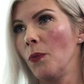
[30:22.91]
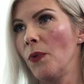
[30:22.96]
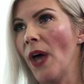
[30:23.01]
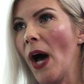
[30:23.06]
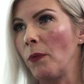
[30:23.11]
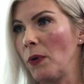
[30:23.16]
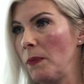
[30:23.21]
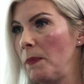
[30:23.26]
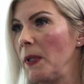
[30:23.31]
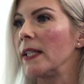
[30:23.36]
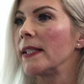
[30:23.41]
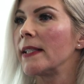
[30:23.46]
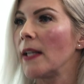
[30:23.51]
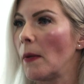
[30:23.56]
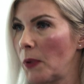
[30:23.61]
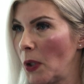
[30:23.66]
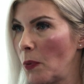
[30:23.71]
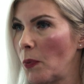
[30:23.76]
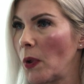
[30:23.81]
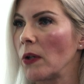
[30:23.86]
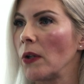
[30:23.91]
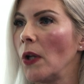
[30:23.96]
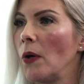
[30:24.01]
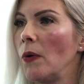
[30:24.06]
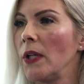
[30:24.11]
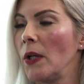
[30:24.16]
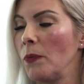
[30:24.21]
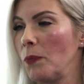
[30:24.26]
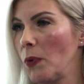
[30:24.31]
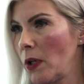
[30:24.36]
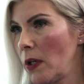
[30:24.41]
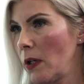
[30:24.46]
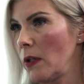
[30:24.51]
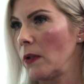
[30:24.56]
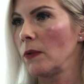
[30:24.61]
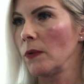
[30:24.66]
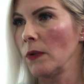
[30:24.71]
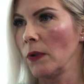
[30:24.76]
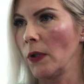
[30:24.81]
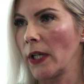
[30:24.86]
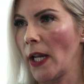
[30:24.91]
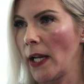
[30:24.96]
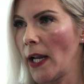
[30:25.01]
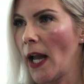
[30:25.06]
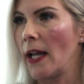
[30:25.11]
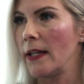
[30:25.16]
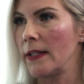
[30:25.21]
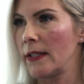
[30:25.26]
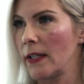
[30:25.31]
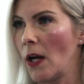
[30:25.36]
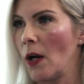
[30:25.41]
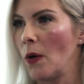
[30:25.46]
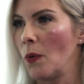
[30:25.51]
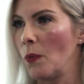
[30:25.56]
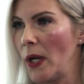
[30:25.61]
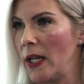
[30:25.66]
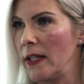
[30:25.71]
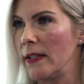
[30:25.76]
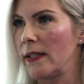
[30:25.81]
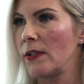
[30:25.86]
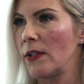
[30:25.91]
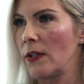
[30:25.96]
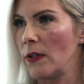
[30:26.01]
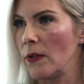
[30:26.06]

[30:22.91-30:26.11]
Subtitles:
That would be a separate workload, and we're looking at ways